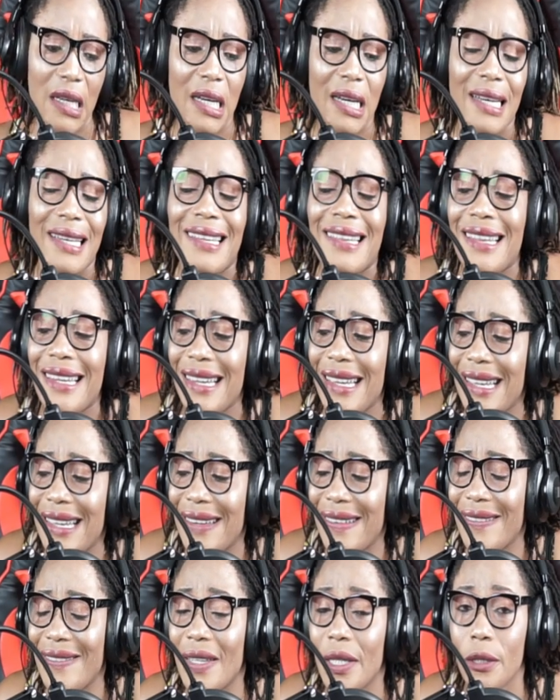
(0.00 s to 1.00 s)
I think
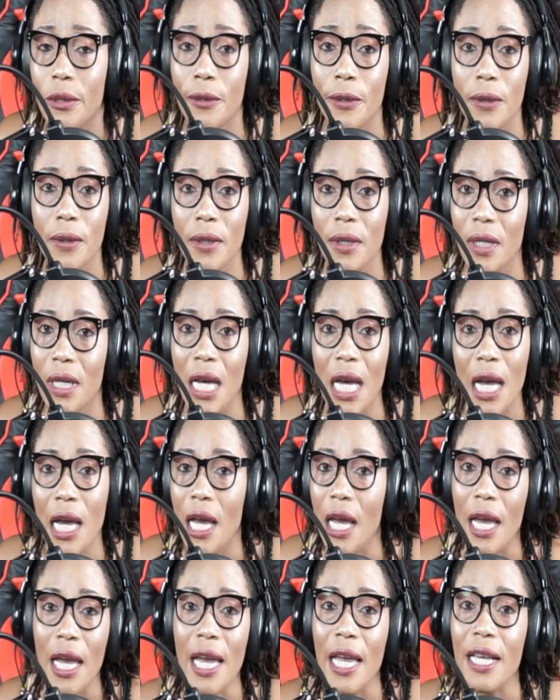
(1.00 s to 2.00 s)
I'm ill.
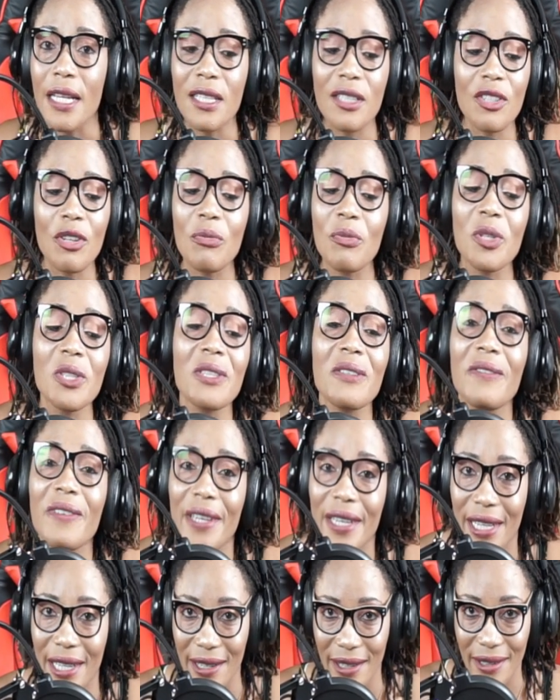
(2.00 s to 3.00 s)
It's not
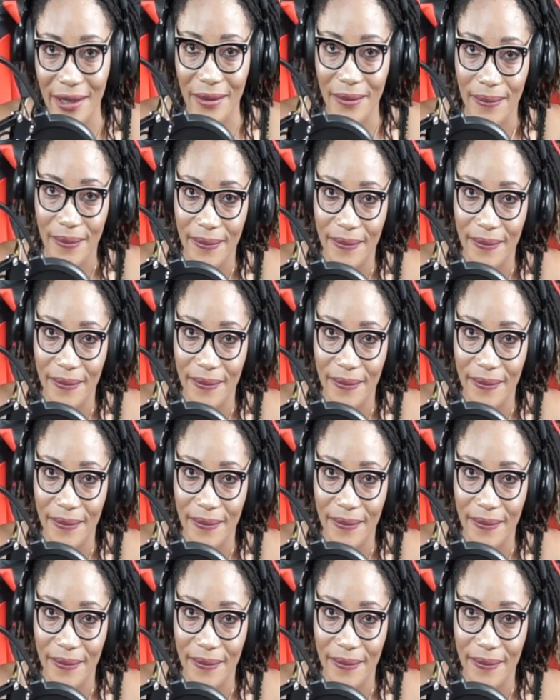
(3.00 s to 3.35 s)
motivating.